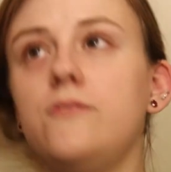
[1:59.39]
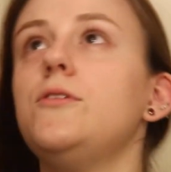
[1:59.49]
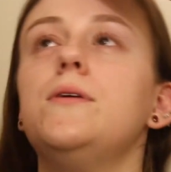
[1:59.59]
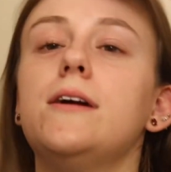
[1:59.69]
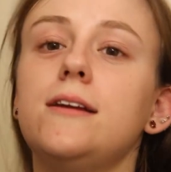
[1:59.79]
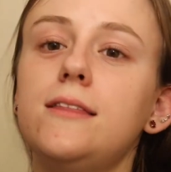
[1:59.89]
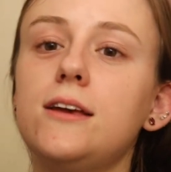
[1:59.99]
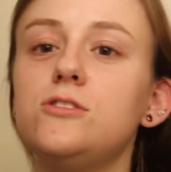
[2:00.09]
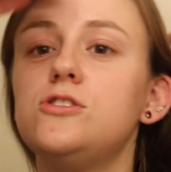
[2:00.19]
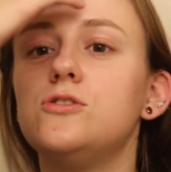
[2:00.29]
If you hear any
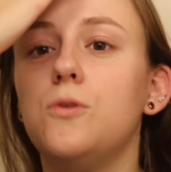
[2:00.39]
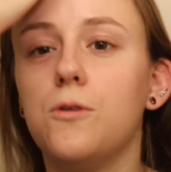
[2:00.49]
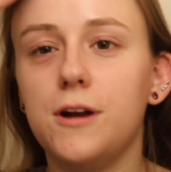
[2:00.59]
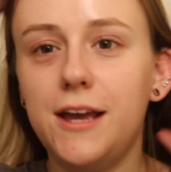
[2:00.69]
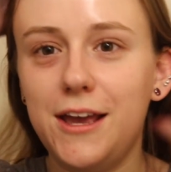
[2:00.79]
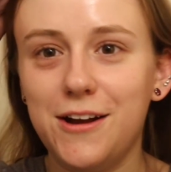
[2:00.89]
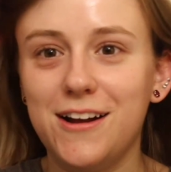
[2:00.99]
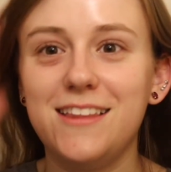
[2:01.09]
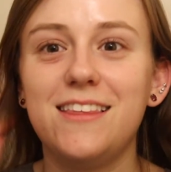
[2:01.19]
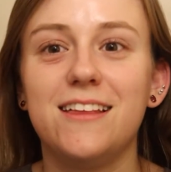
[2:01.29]
like snoring
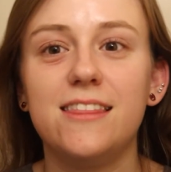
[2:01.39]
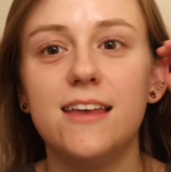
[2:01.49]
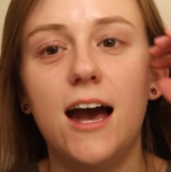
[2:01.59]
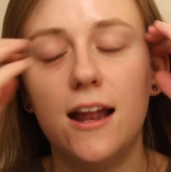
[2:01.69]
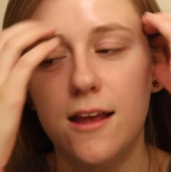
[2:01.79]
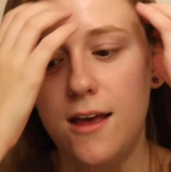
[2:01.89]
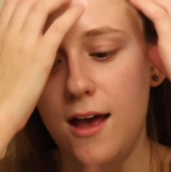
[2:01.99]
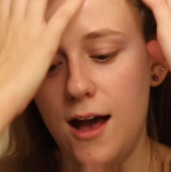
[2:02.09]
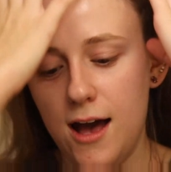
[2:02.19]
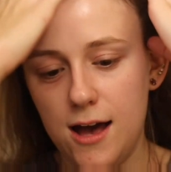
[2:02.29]
or anything like that,
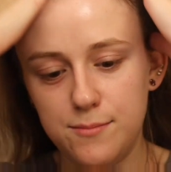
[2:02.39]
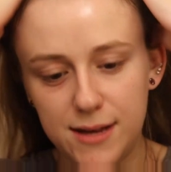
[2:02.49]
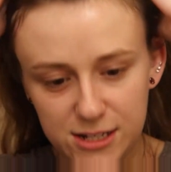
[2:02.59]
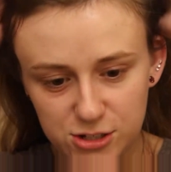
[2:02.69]
uh, my